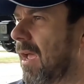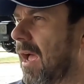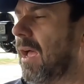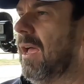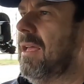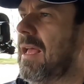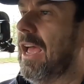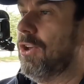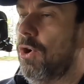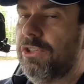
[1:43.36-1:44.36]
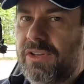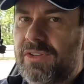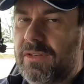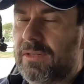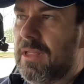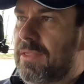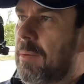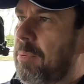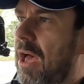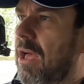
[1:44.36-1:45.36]
I ordered
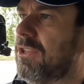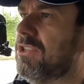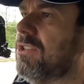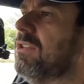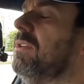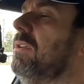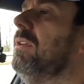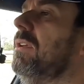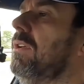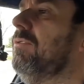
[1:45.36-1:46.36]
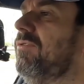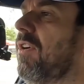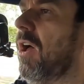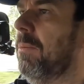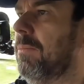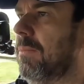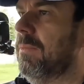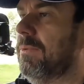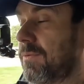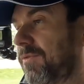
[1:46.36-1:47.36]
the parts from
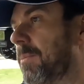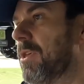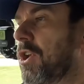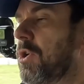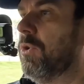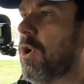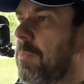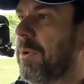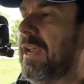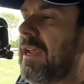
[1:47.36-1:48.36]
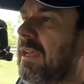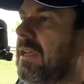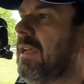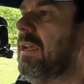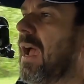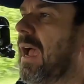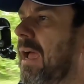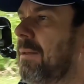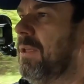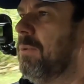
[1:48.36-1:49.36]
the new company,
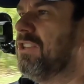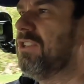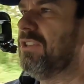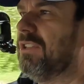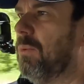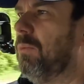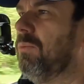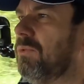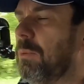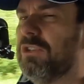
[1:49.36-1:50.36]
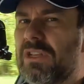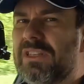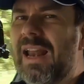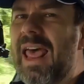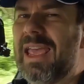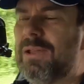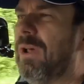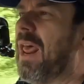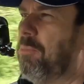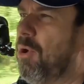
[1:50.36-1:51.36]
and there was a delay.
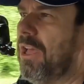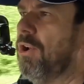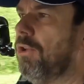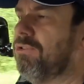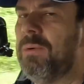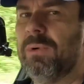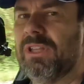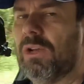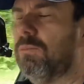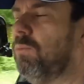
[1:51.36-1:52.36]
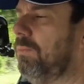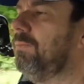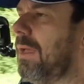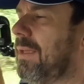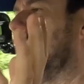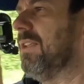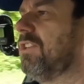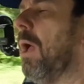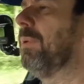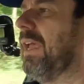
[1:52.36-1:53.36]
Well, I put an order in with them.
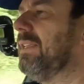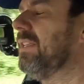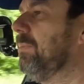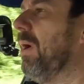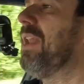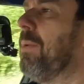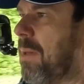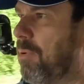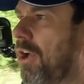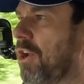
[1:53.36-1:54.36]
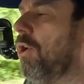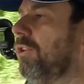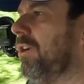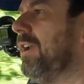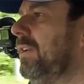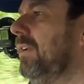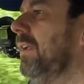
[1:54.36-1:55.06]
It's complicated, but anyway, I put an order in,